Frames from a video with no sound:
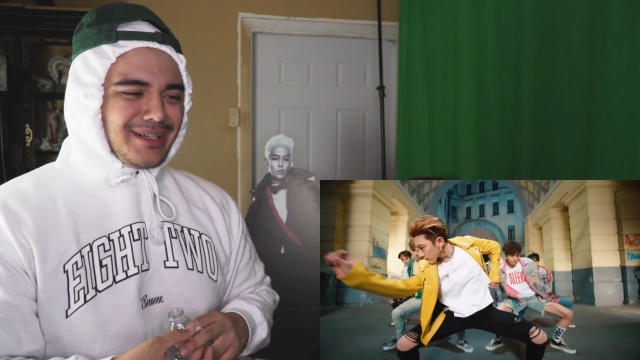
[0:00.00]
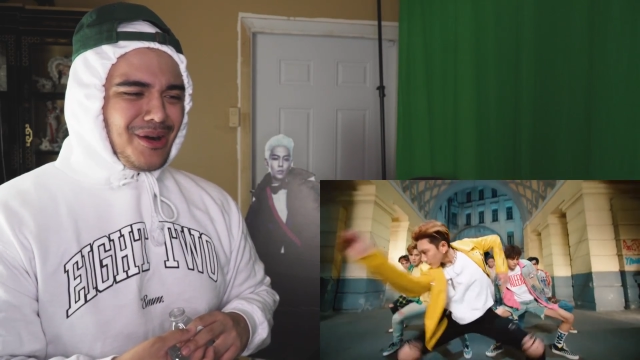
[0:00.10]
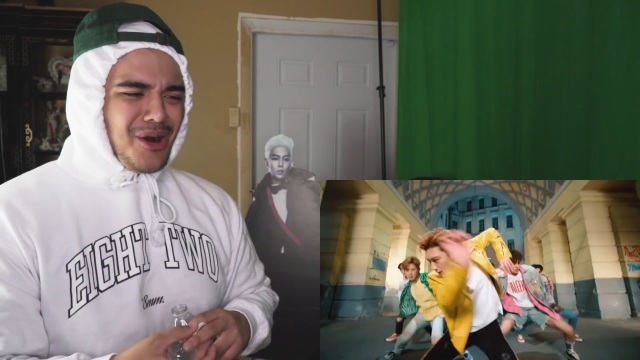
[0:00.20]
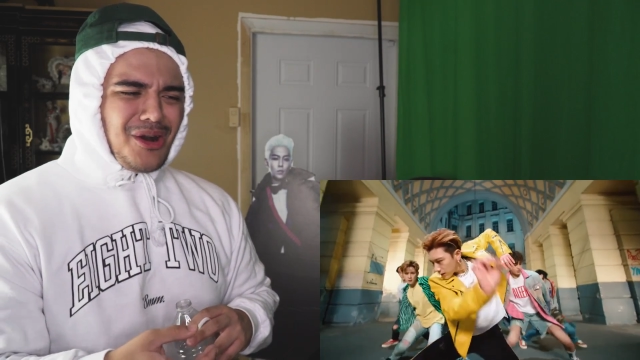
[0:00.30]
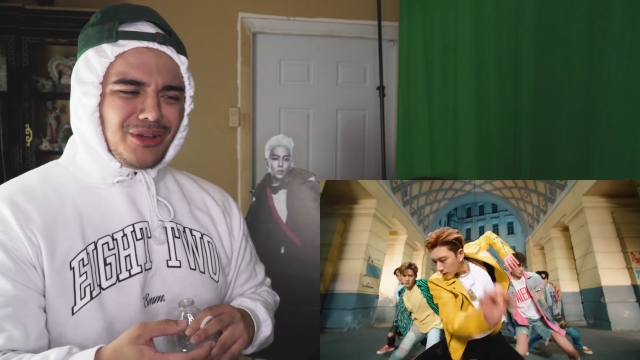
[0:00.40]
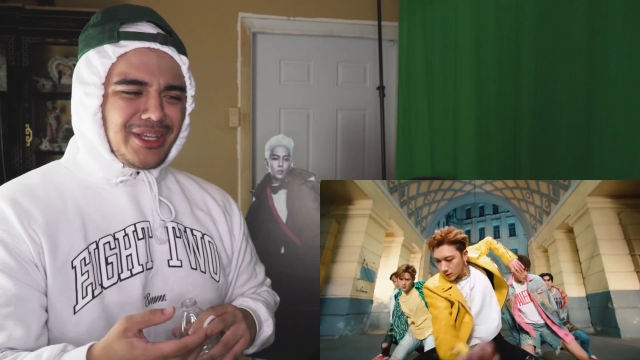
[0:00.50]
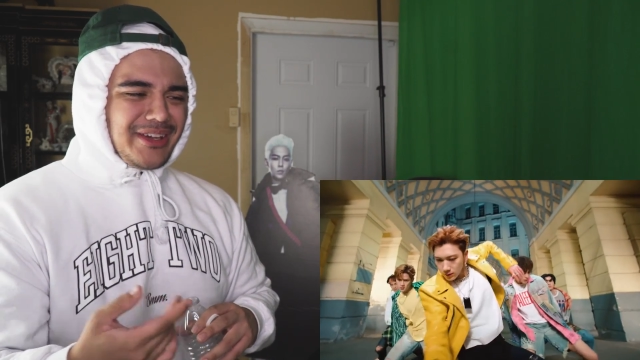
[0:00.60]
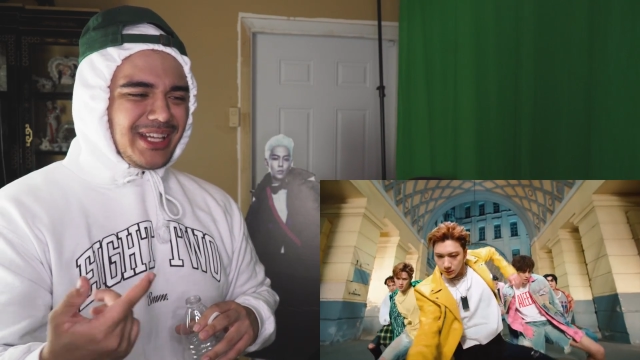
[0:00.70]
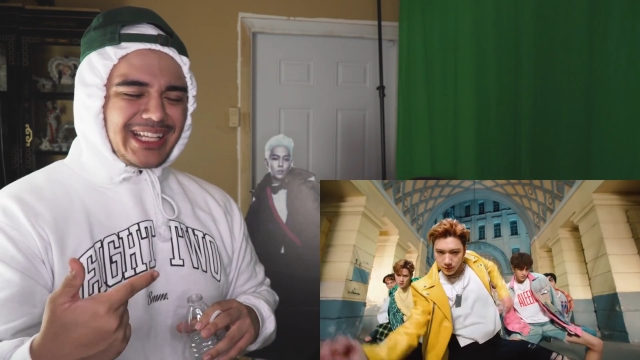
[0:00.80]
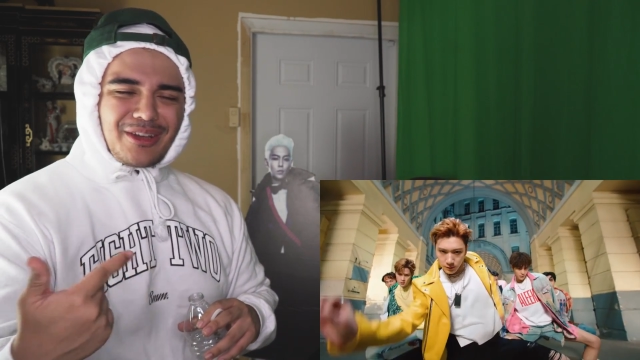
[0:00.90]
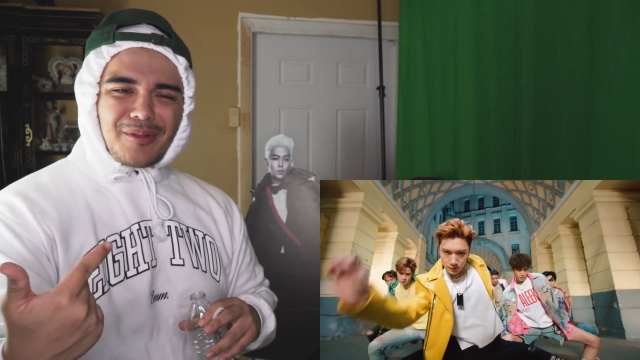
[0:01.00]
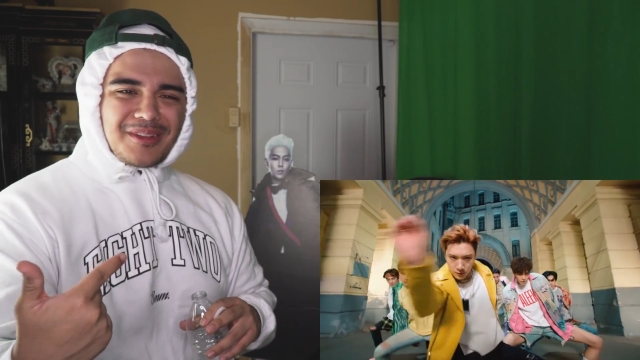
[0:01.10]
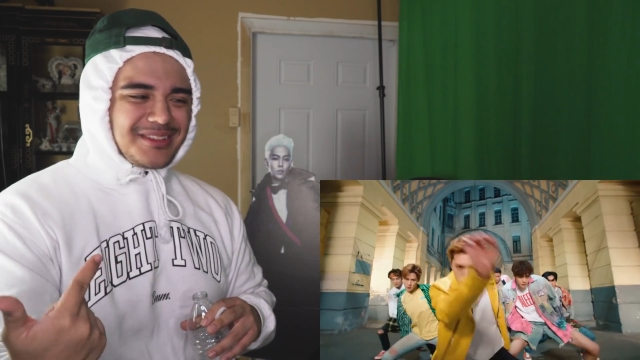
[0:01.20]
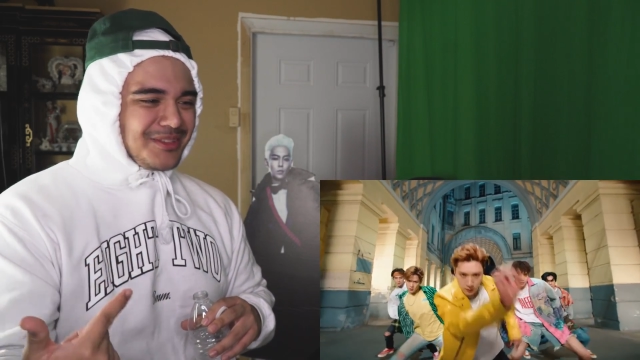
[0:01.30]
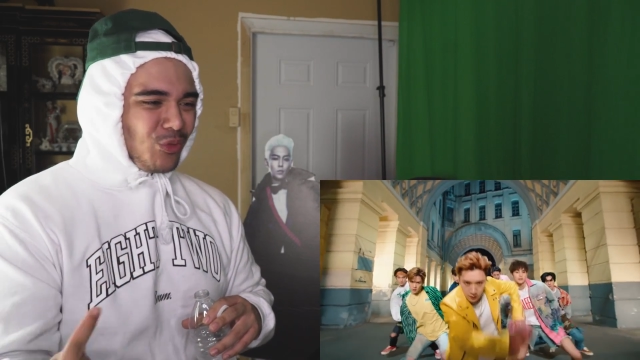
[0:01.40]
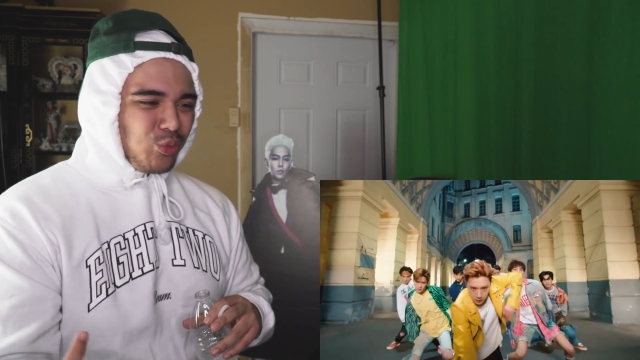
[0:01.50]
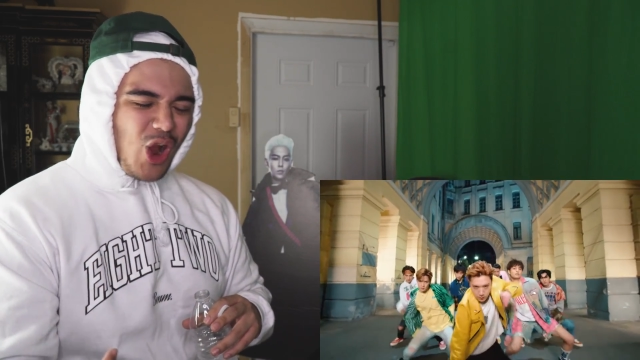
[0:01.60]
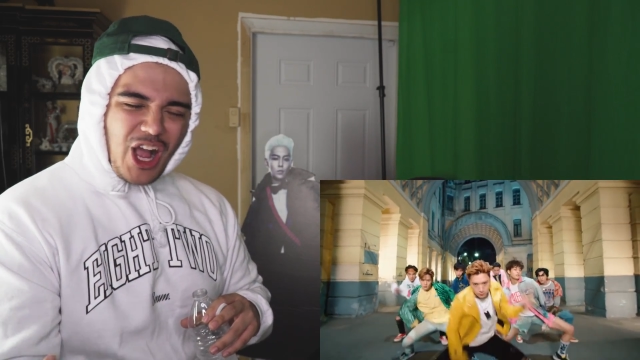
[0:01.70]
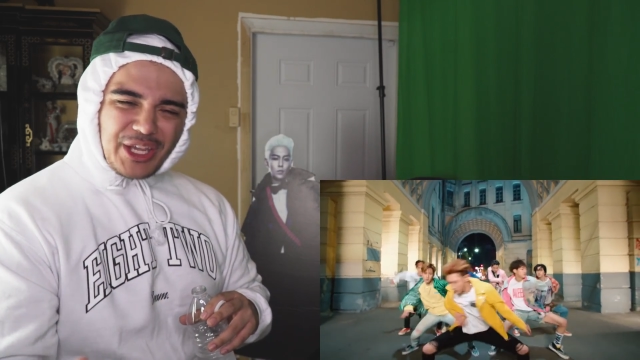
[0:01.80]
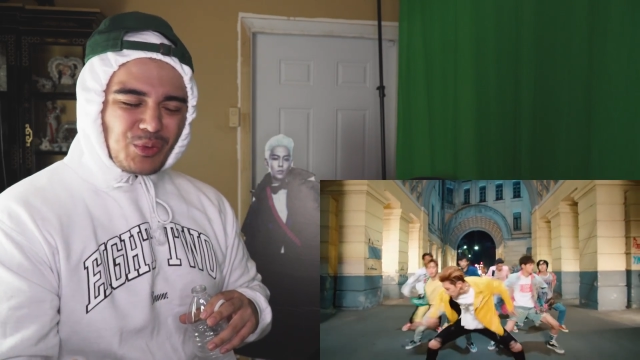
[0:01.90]
Oh, you hear like the, the
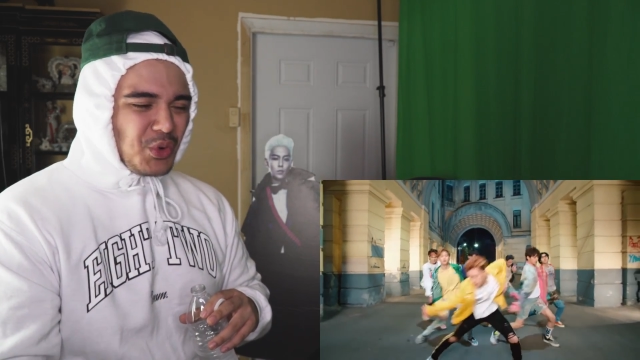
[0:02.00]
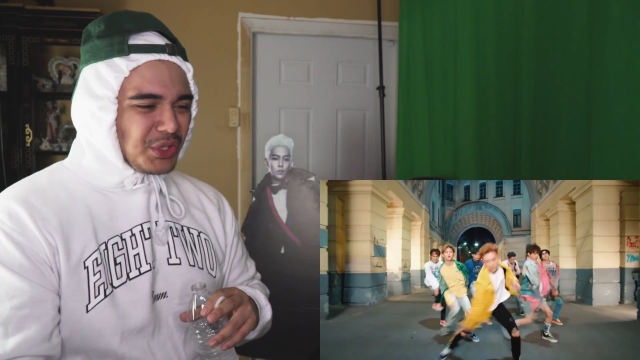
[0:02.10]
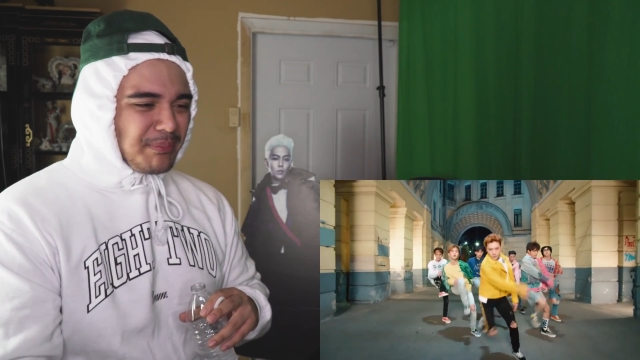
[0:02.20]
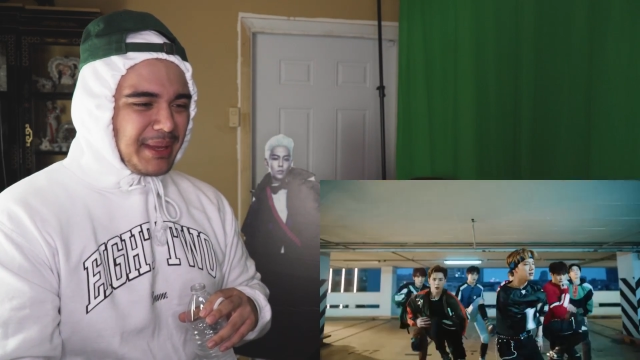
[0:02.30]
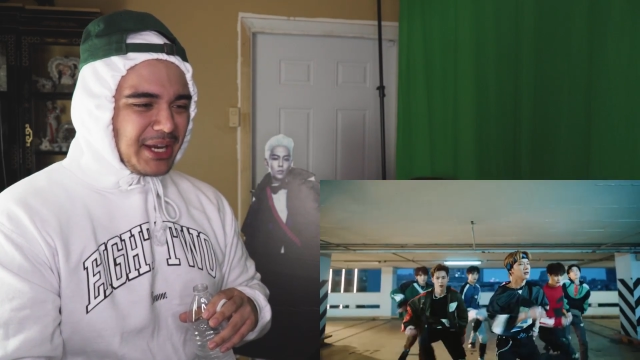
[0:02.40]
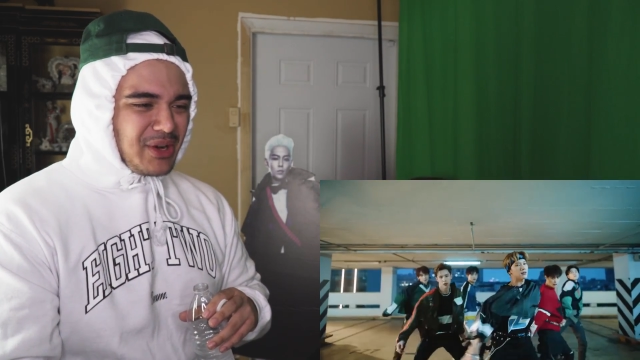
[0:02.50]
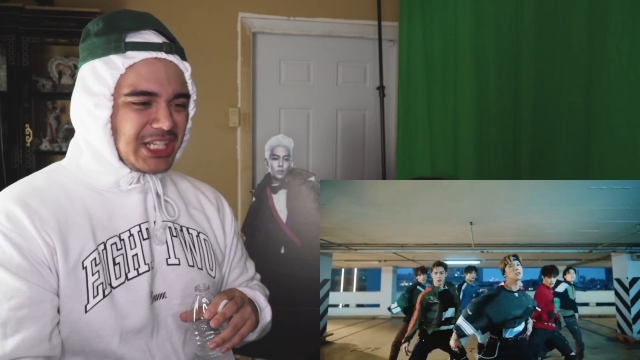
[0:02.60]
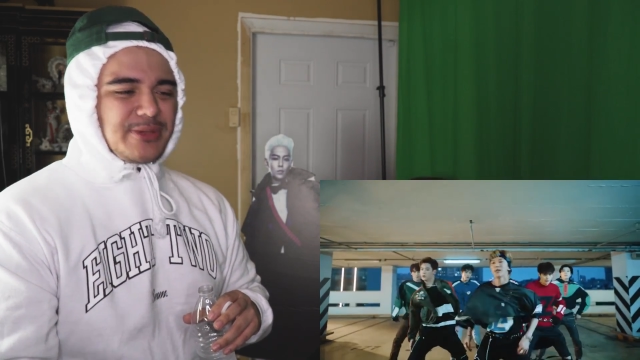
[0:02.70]
rock and roll in the background.